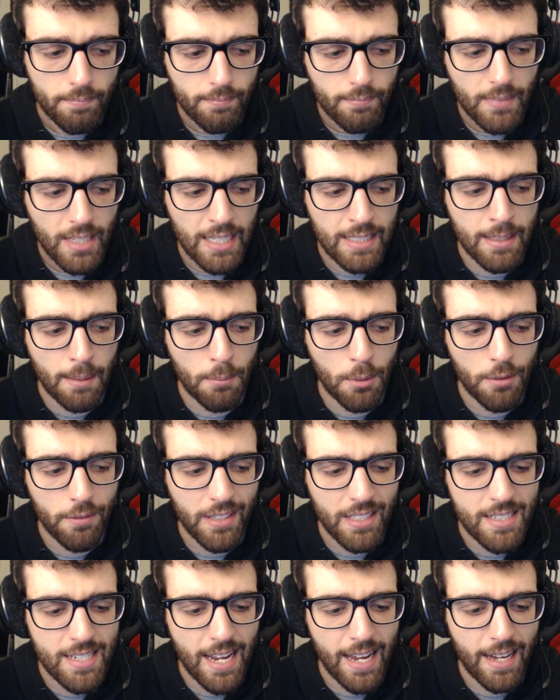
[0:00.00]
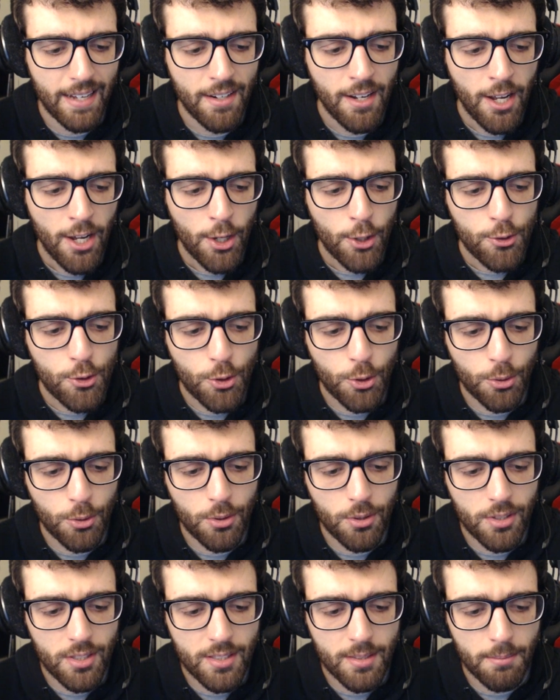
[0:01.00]
Now moving down
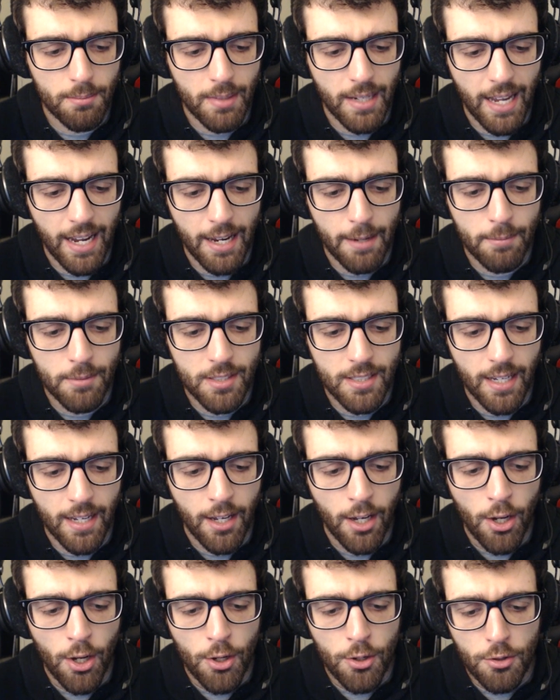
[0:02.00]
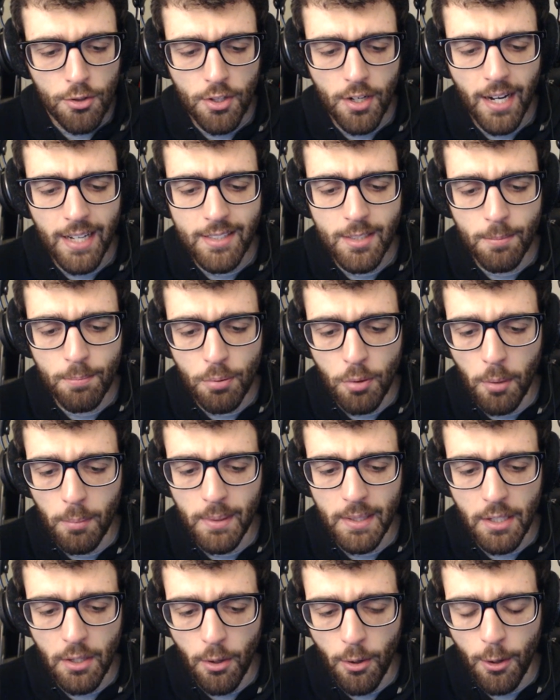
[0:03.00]
to some games that you guys have
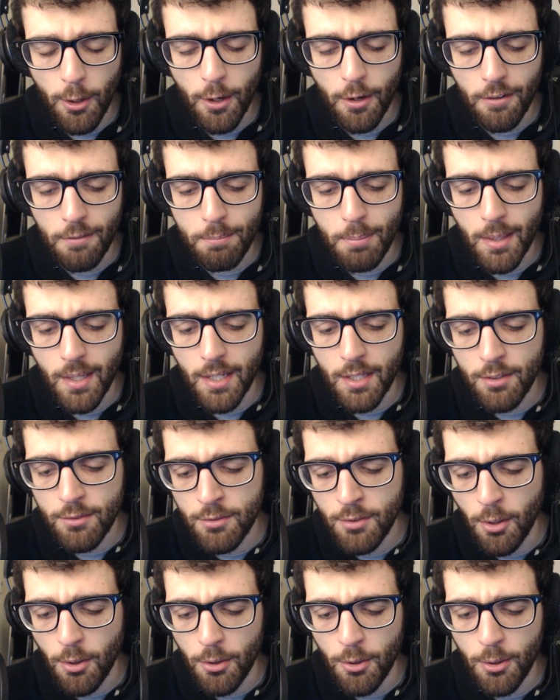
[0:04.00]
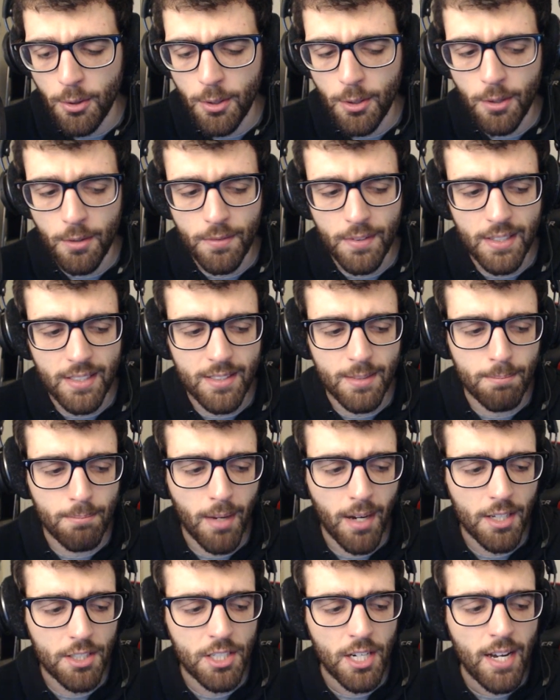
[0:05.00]
probably heard of, but not heard of as
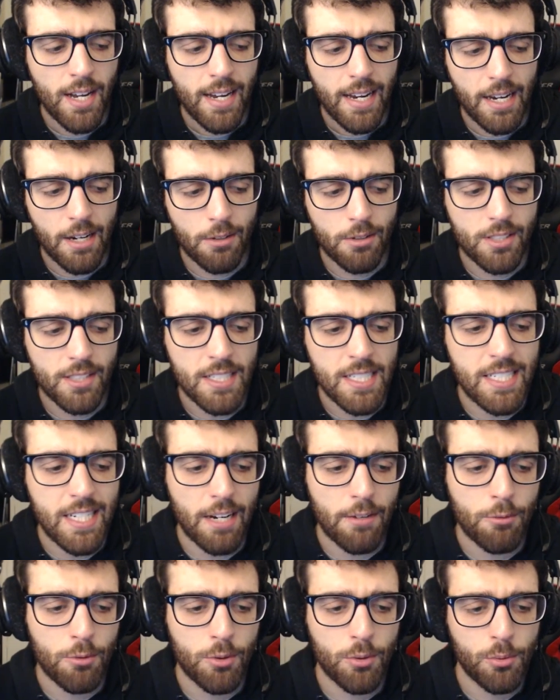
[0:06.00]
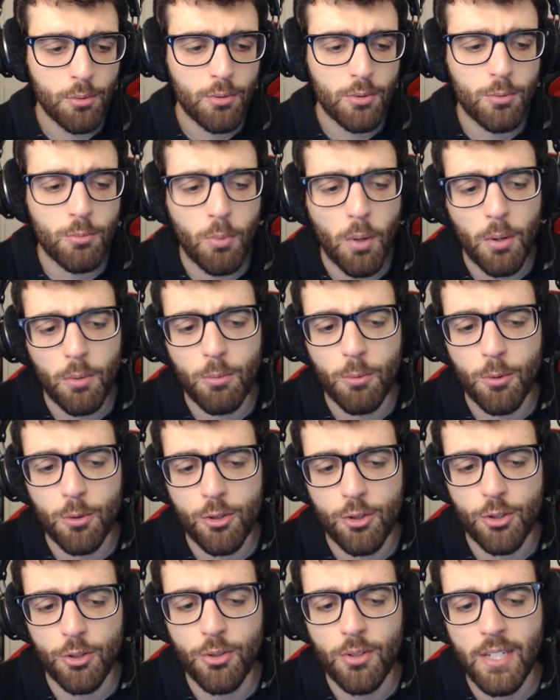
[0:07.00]
much. Heroes in General, World War
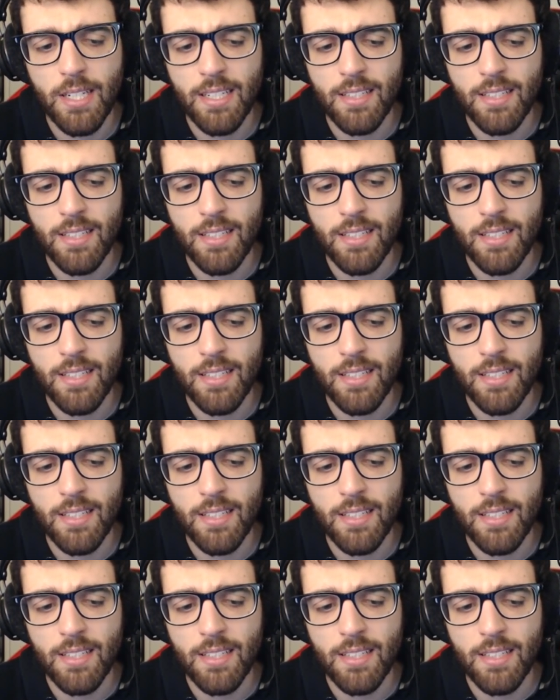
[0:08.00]
II.